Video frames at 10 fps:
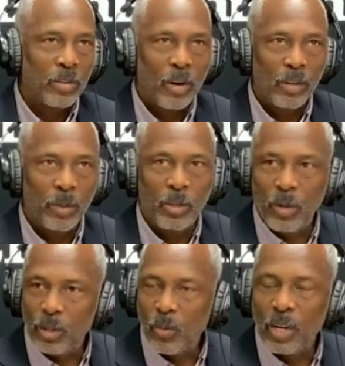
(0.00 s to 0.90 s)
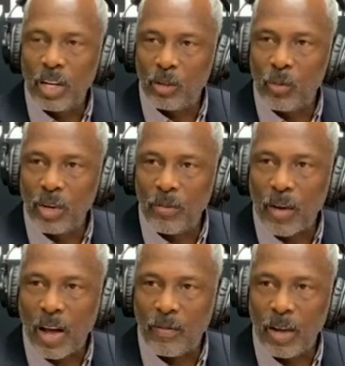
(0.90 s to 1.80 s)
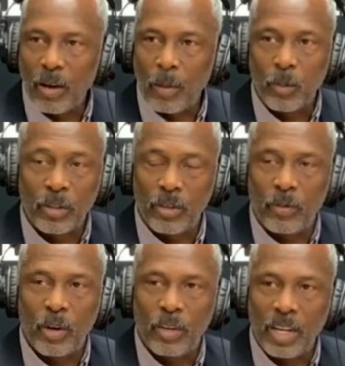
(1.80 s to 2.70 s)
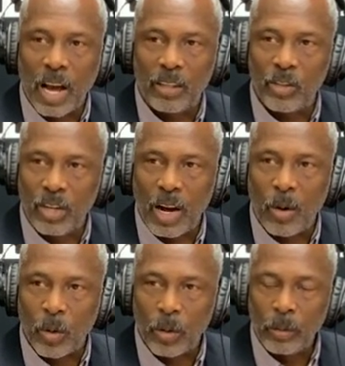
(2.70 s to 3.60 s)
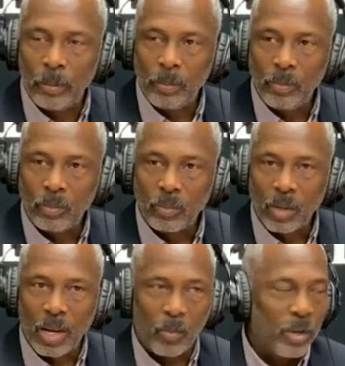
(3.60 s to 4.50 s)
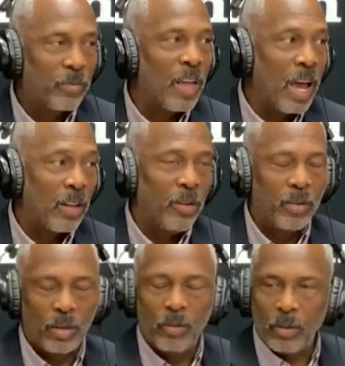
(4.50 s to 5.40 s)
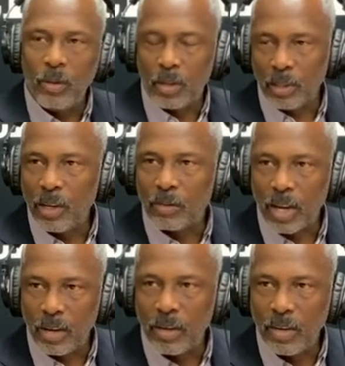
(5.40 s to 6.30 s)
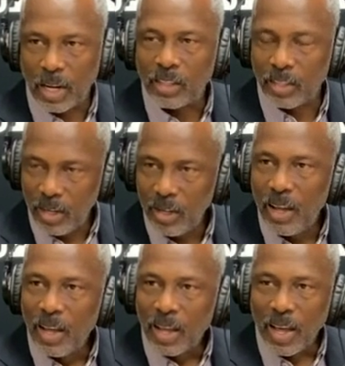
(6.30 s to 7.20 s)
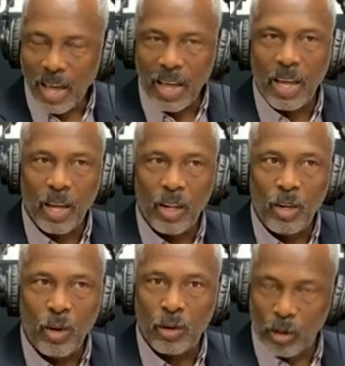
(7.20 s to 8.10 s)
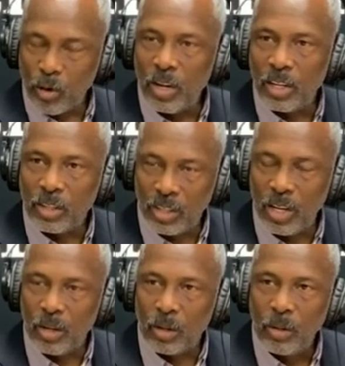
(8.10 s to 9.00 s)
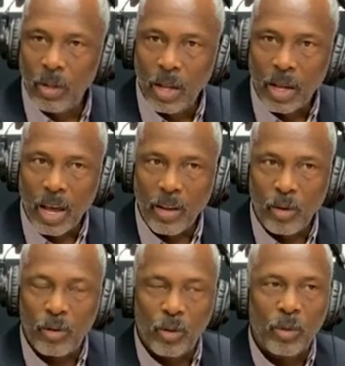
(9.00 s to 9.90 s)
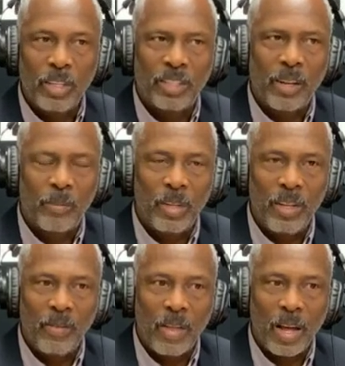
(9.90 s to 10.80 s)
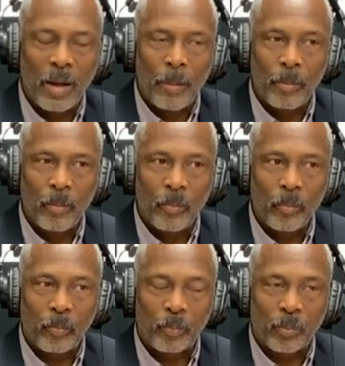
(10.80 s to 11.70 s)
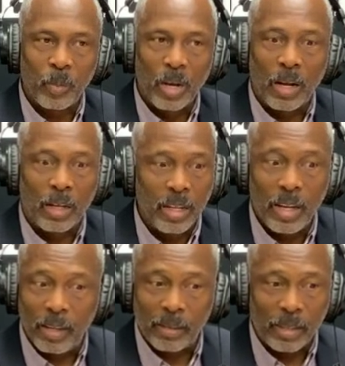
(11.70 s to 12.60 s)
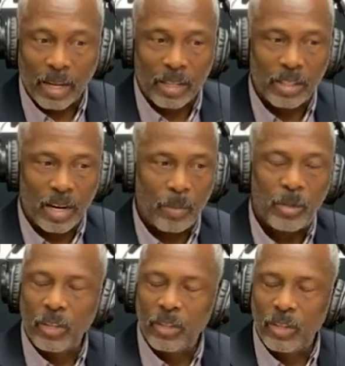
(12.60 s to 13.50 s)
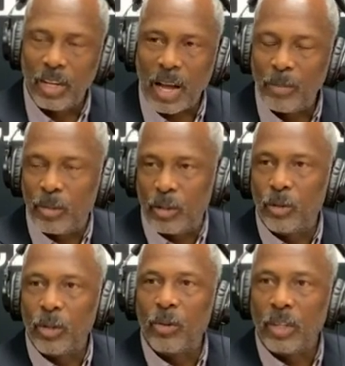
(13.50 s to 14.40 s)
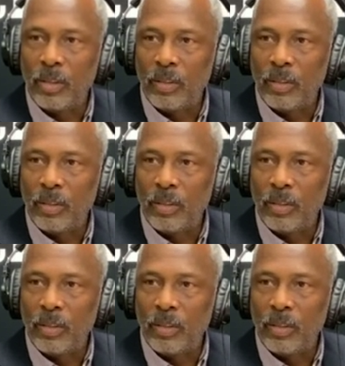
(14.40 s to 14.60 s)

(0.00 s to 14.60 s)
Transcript: starts between 20 and 25, upwards of $30 an hour. And with that, you can, you can live kind of nicely and you're learning a skill and you're doing something that, again, like I said, I'm 60, I'm still doing.